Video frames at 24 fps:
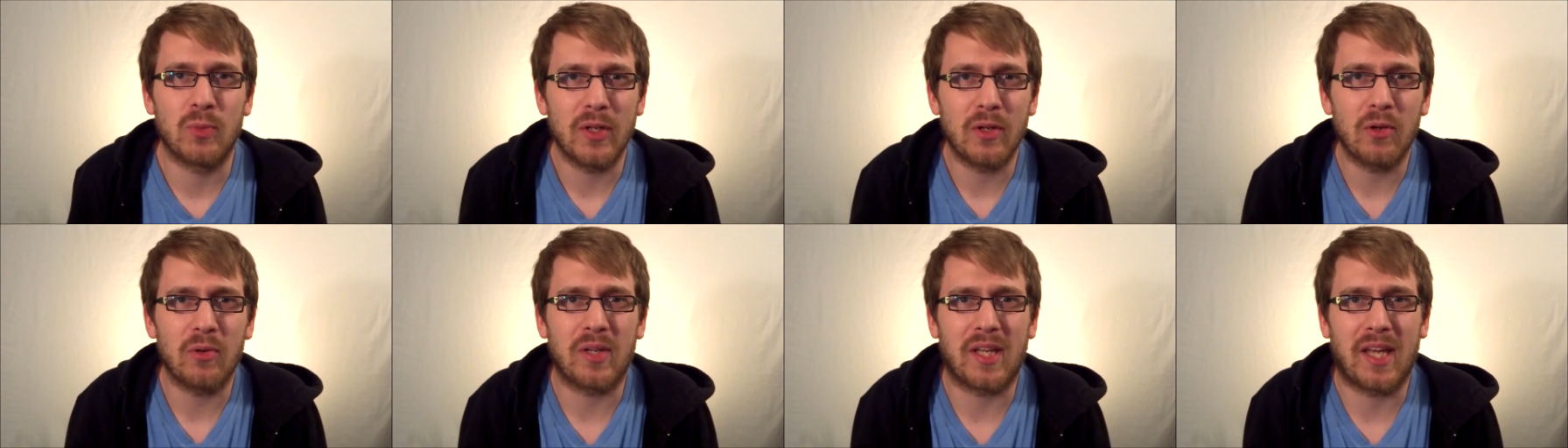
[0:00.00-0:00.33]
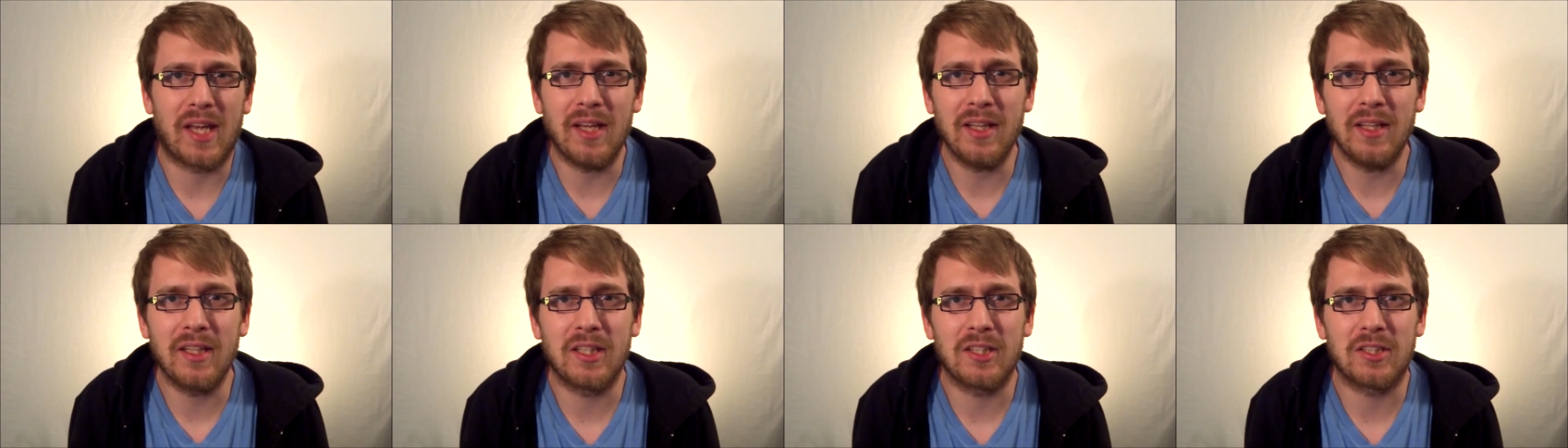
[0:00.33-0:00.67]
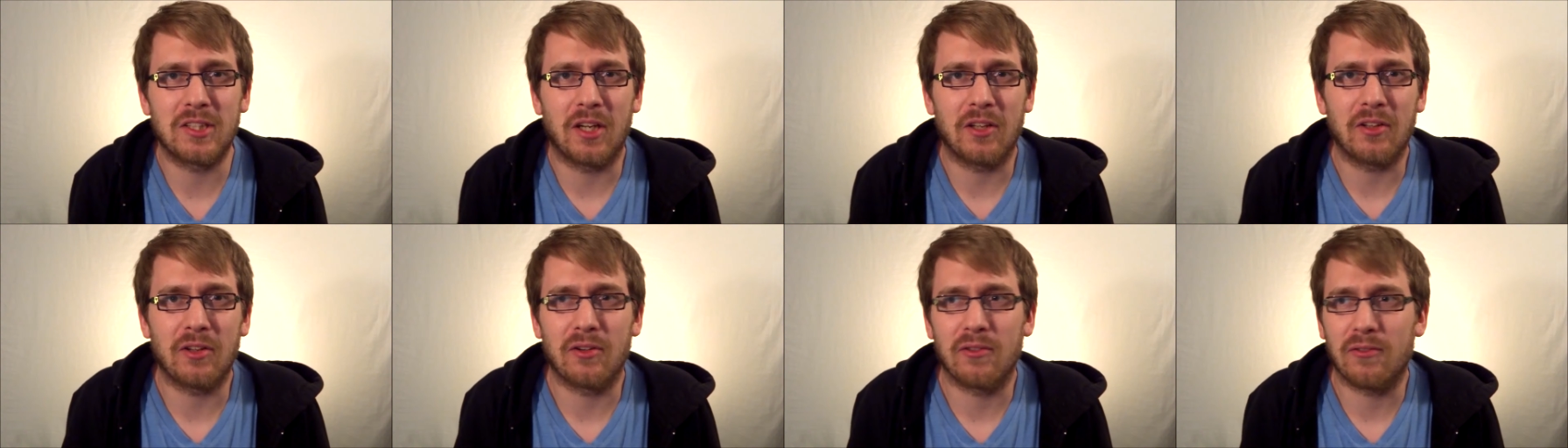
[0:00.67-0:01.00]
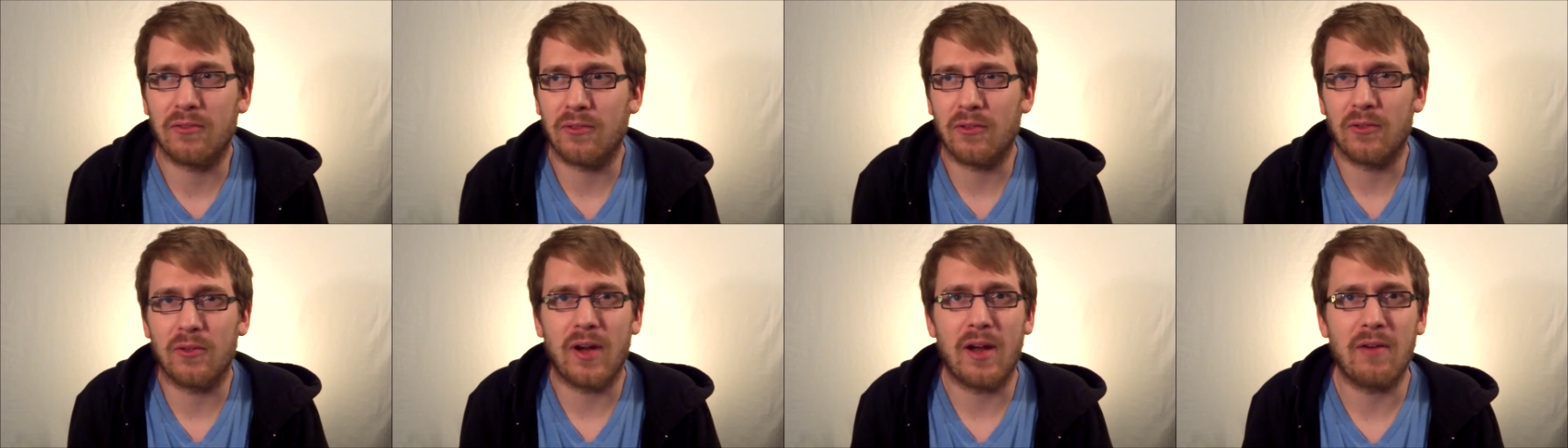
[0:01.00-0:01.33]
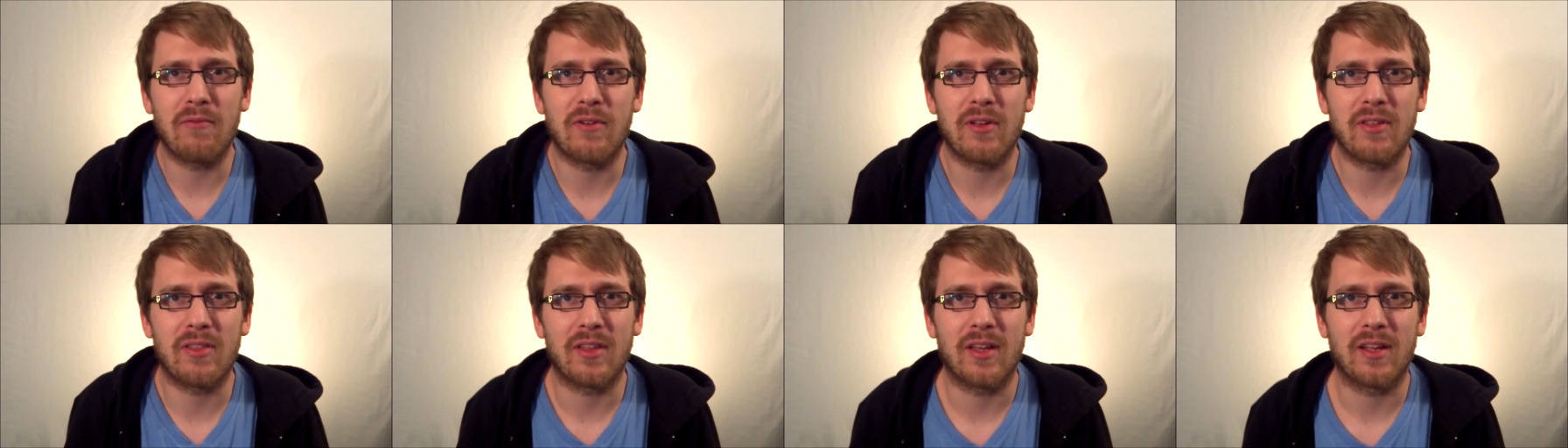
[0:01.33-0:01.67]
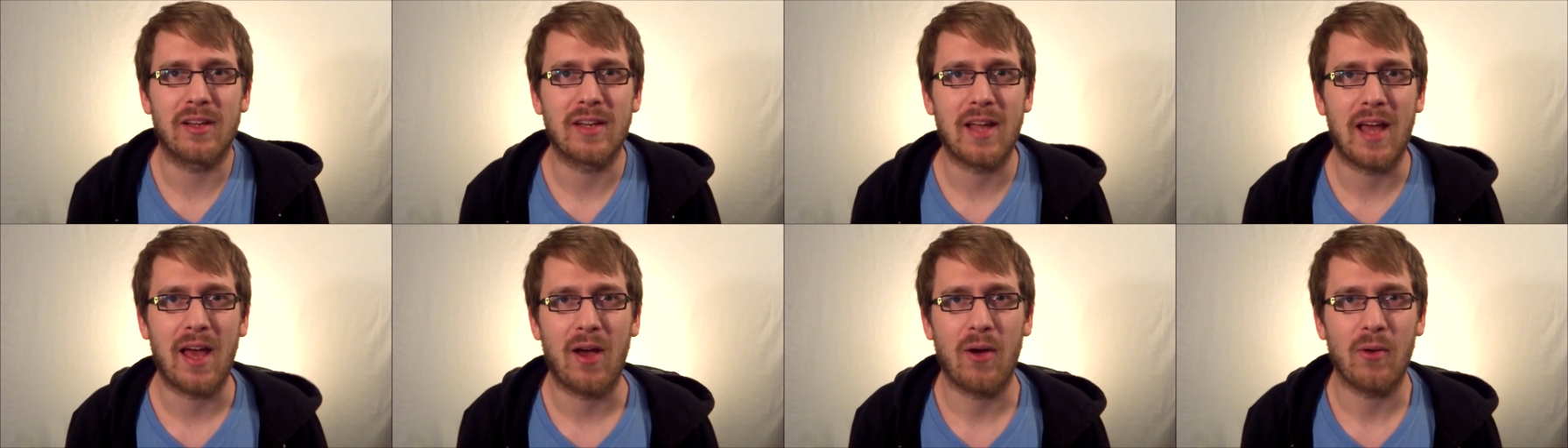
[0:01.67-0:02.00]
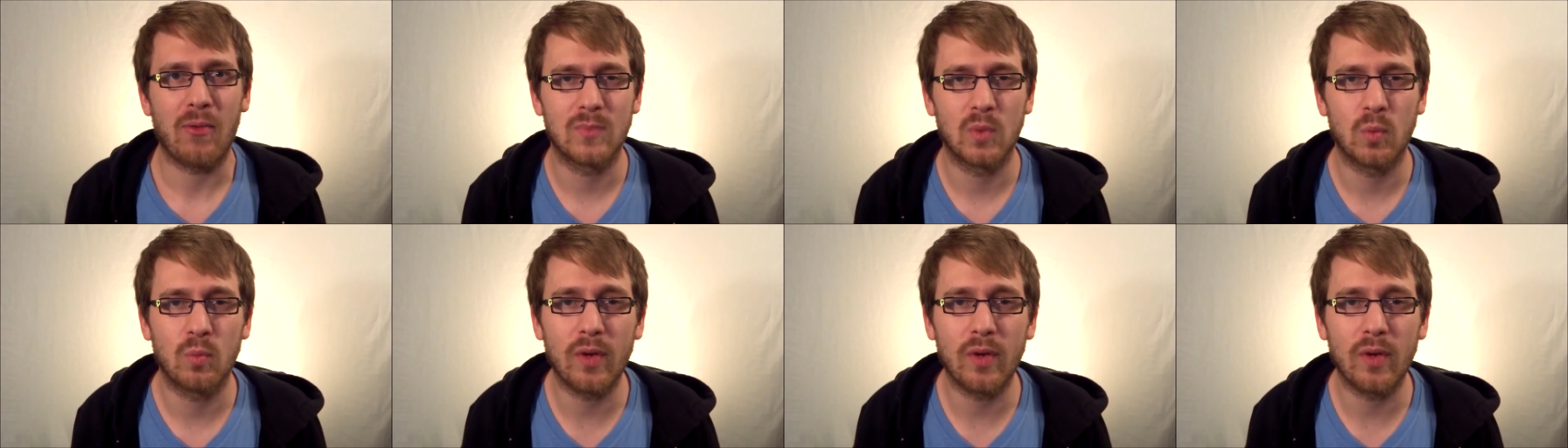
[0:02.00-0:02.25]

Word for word: We don't kill each other for everything now.